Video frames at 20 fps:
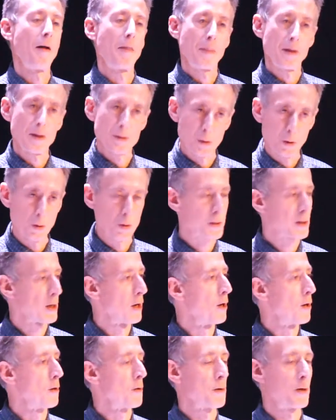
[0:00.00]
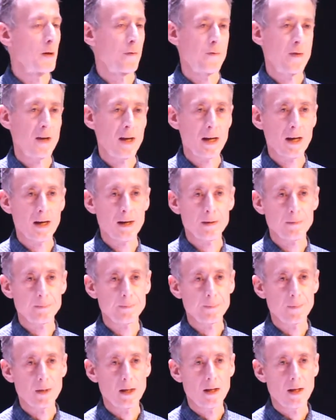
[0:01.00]
There's also the fear
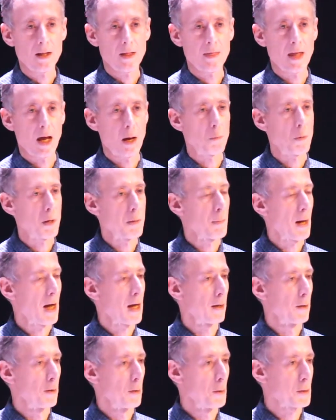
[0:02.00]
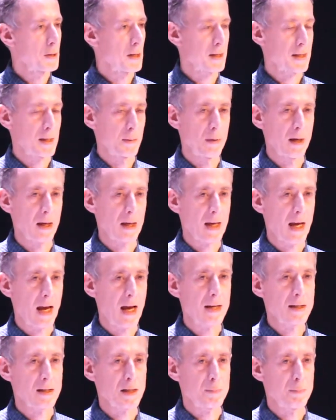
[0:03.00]
that we may lose a similar
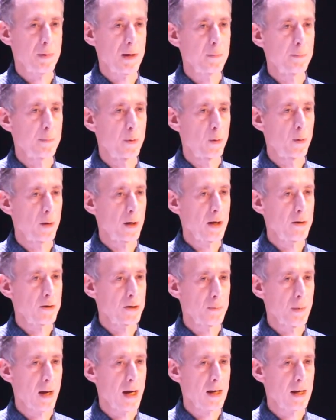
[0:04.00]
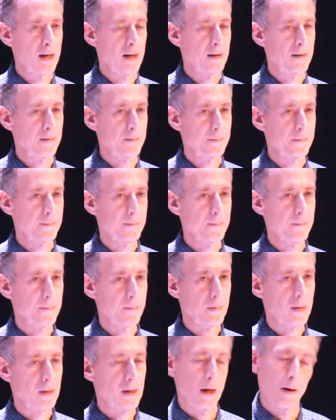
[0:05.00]
case that's being brought in Jamaica.
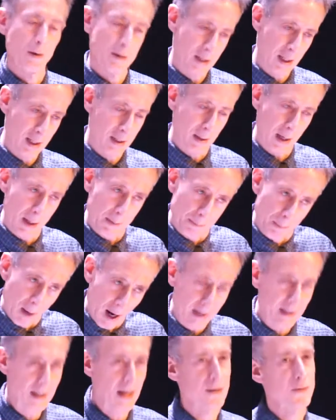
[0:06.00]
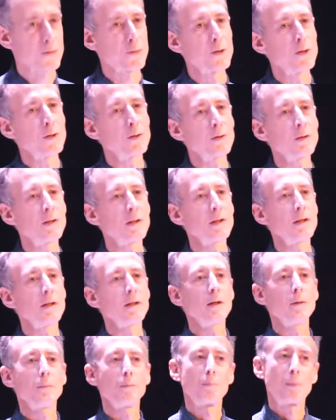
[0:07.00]
You know, it might get through,
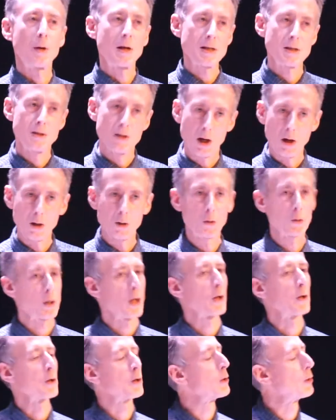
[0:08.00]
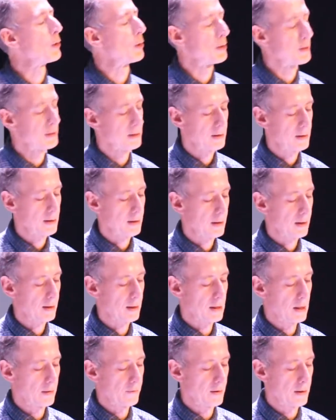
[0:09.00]
but it's not looking good
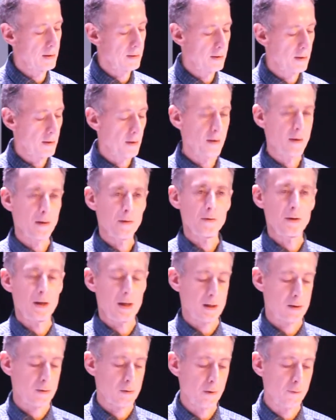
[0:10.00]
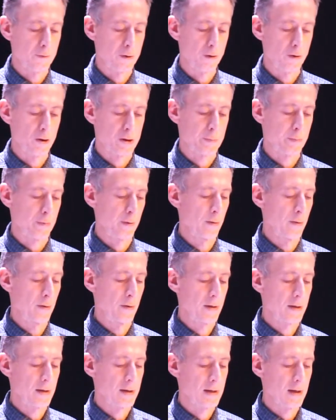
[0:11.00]
given the history of
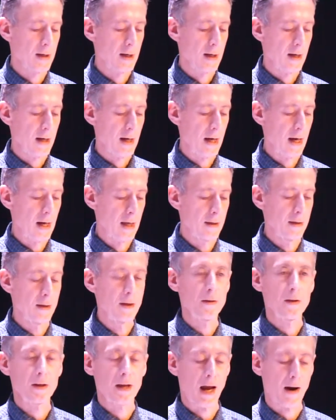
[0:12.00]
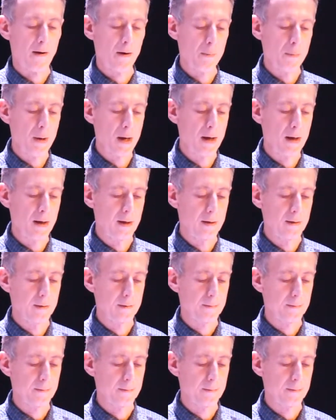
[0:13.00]
jurisprudence in the Caribbean.